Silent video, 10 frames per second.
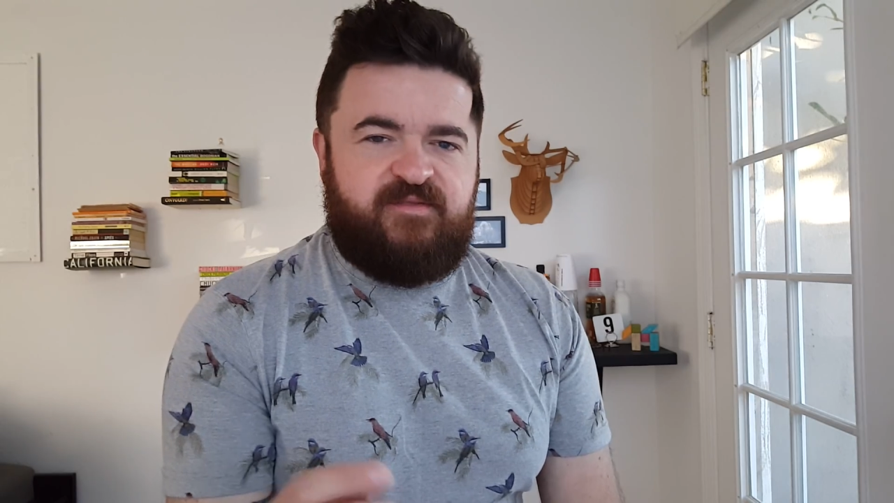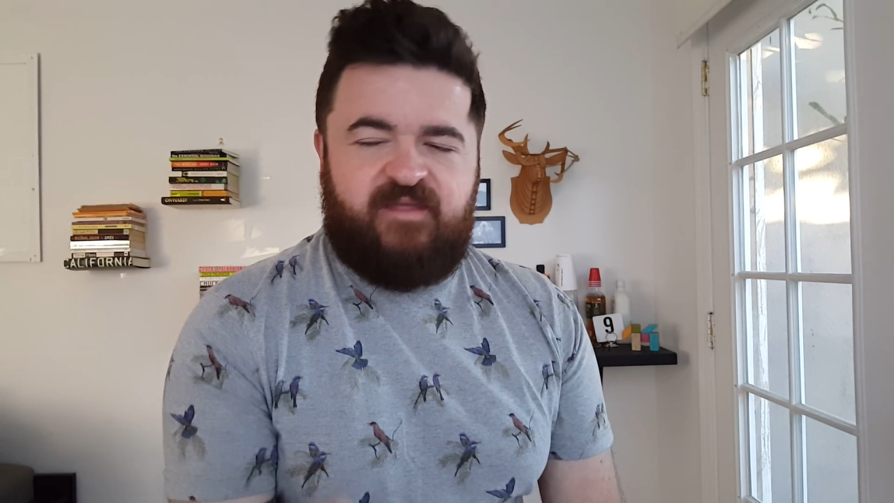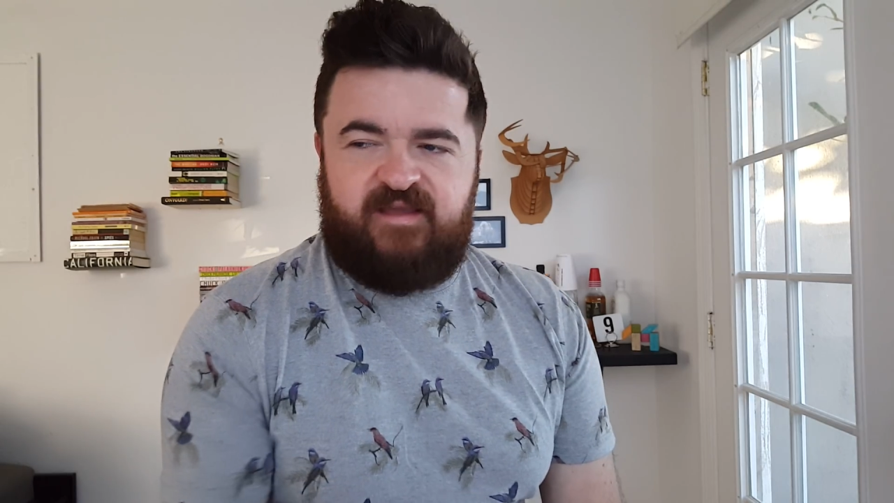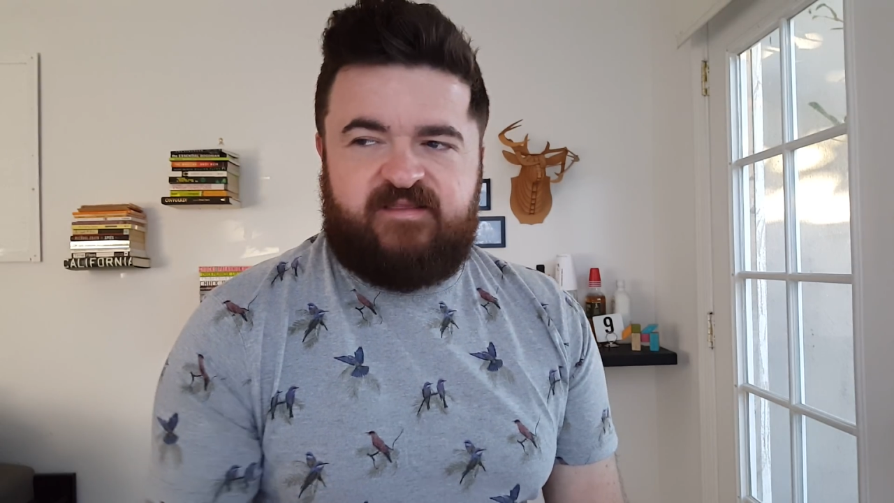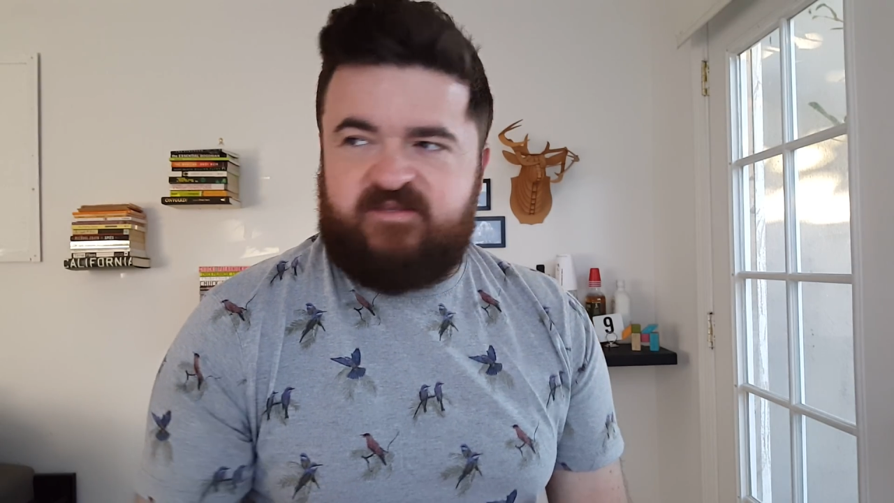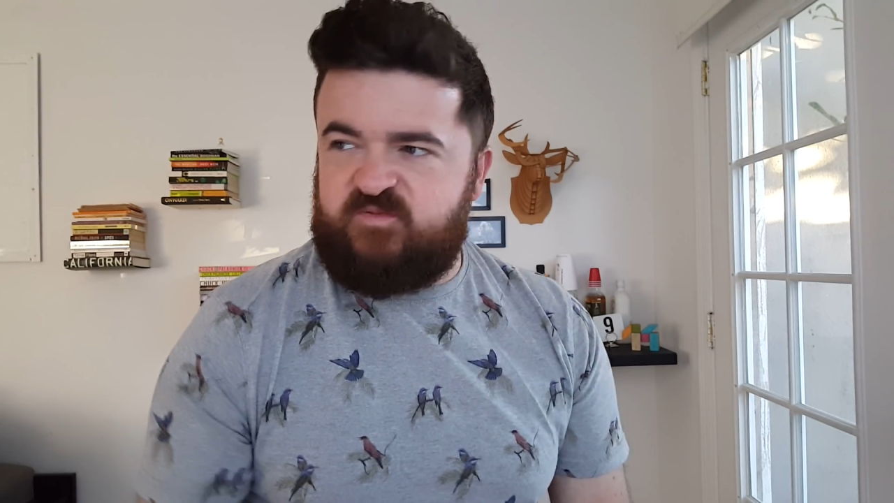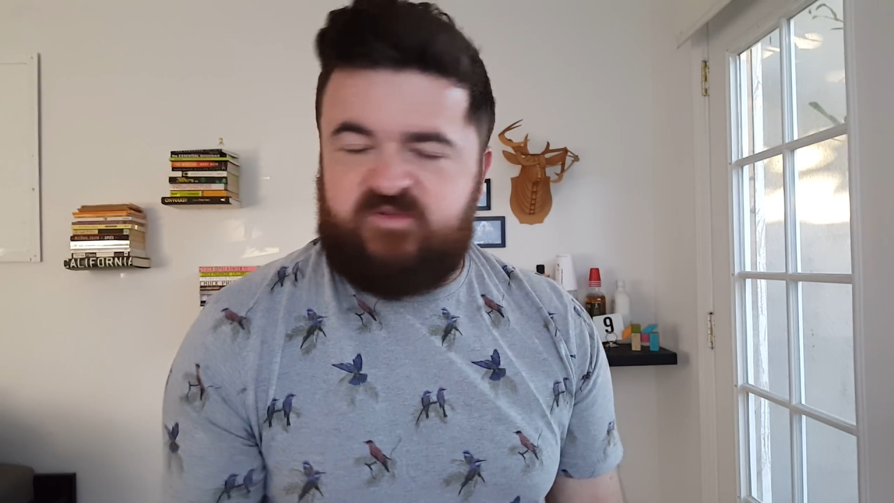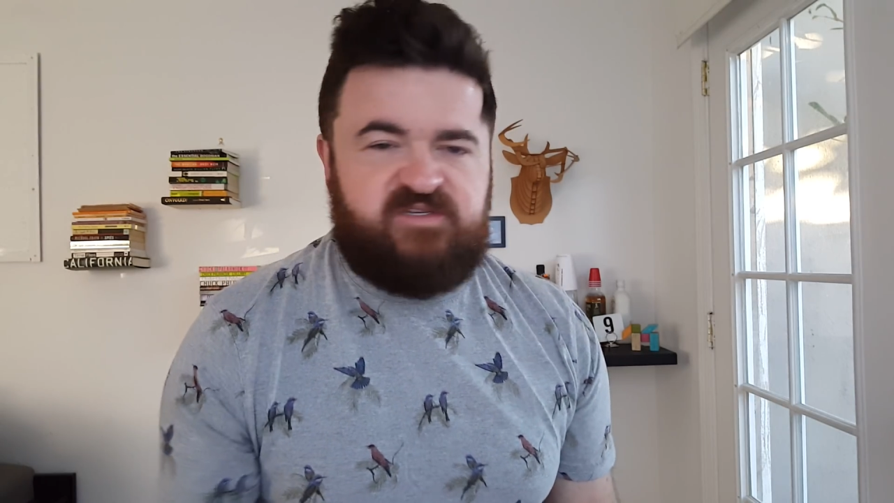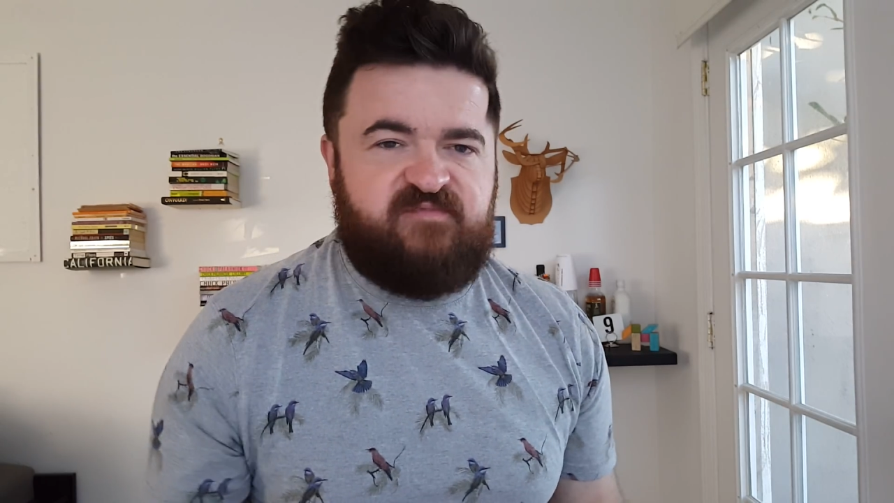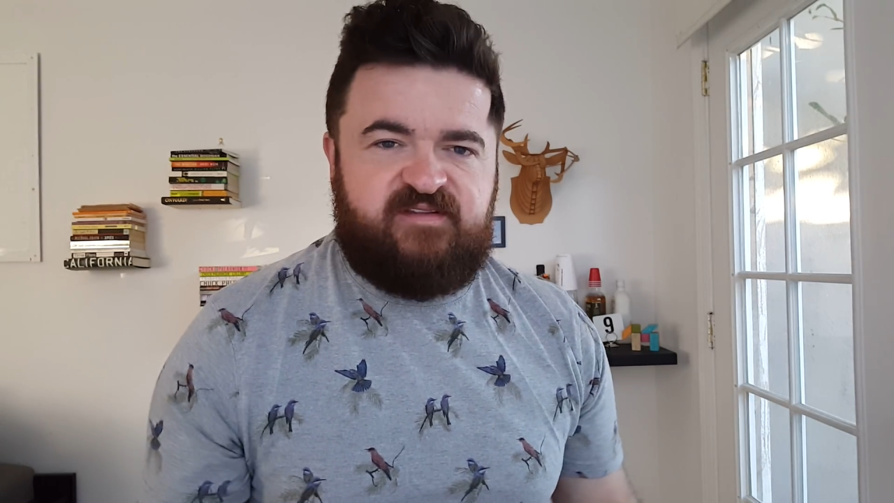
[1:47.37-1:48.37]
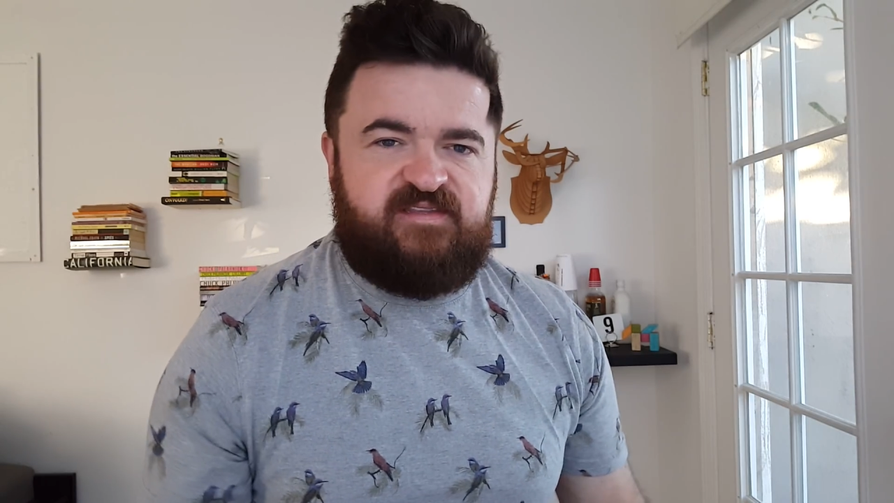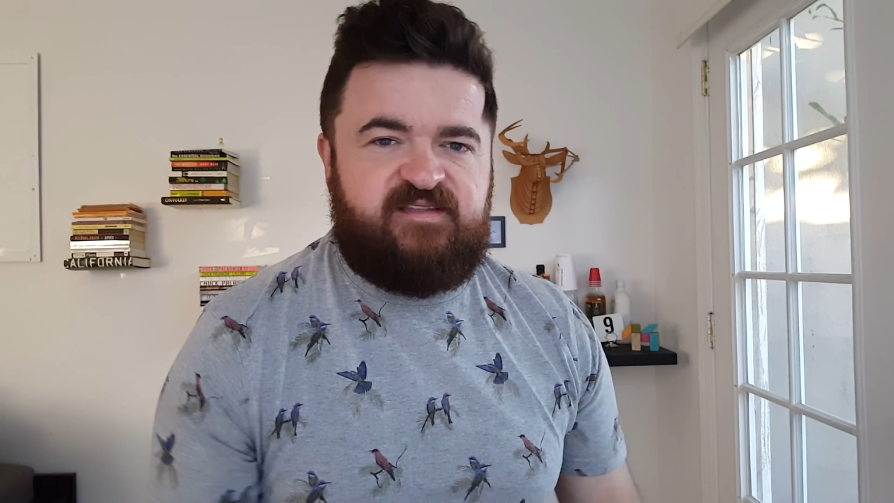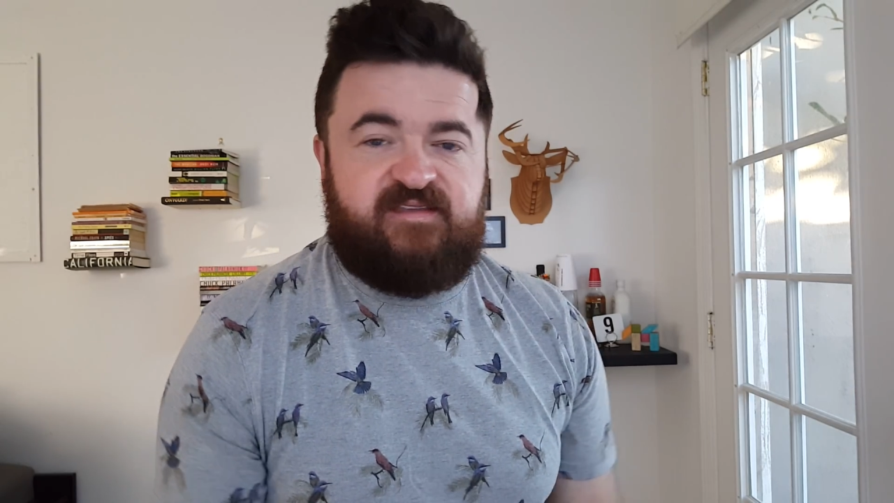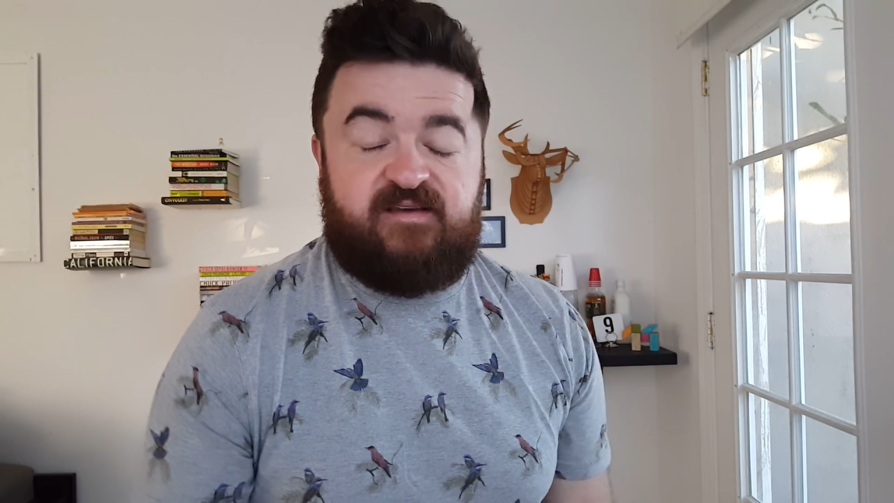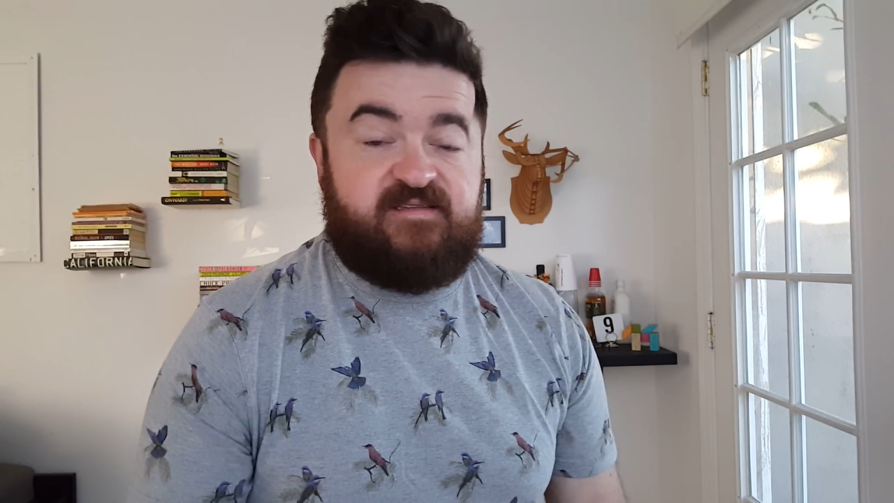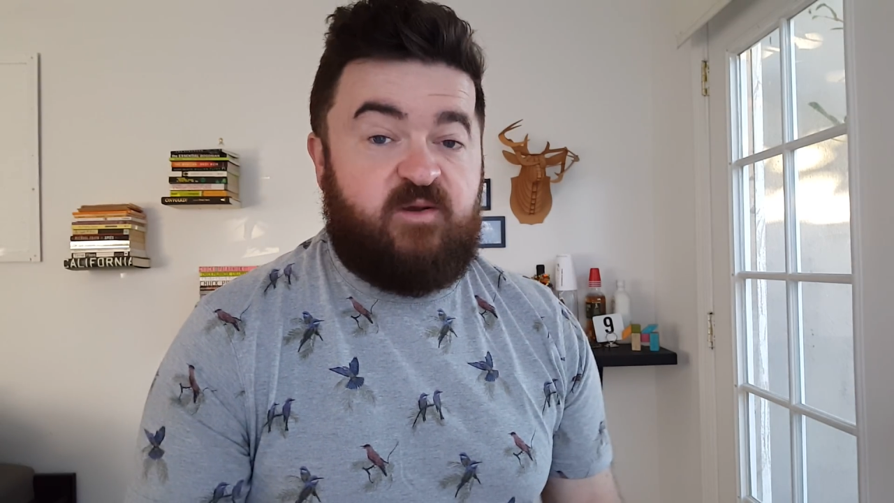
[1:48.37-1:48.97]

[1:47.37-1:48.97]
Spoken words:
like the specific details,